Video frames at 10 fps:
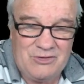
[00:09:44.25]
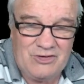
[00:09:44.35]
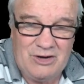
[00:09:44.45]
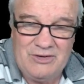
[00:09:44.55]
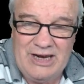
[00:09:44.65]

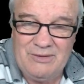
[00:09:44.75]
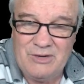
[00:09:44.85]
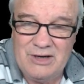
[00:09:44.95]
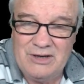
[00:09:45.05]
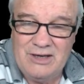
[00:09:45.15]
So now
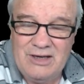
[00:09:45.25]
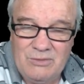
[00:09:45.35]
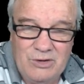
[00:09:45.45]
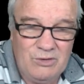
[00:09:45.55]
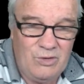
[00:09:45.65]

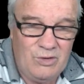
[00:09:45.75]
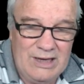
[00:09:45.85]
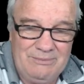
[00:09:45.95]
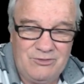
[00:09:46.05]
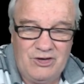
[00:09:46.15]
we're all
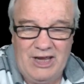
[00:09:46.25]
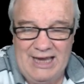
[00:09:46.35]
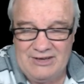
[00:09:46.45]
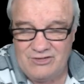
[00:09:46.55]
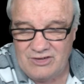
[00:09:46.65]
up to
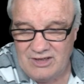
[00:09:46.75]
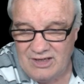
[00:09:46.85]
date.